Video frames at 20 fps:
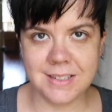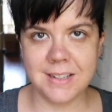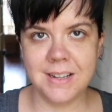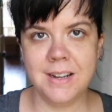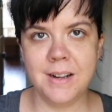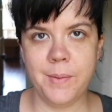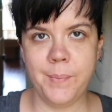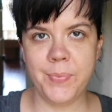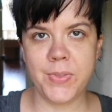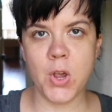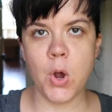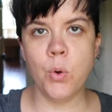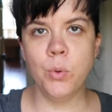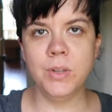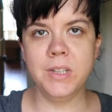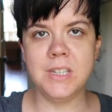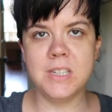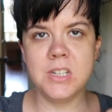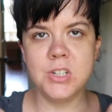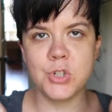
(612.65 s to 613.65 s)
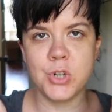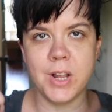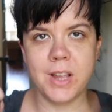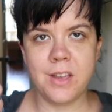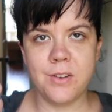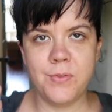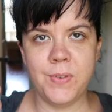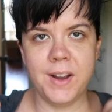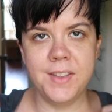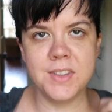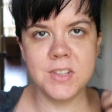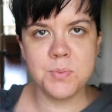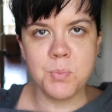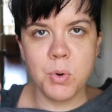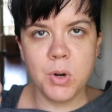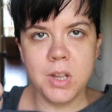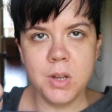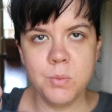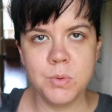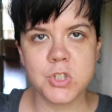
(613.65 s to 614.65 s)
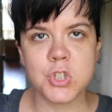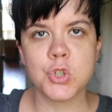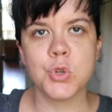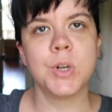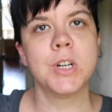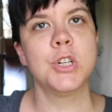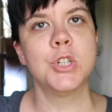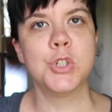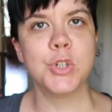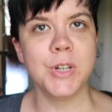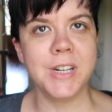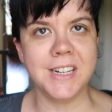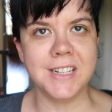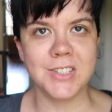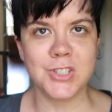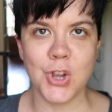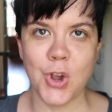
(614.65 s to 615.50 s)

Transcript: The only t-shirt I could find this morning was Trick or Treat.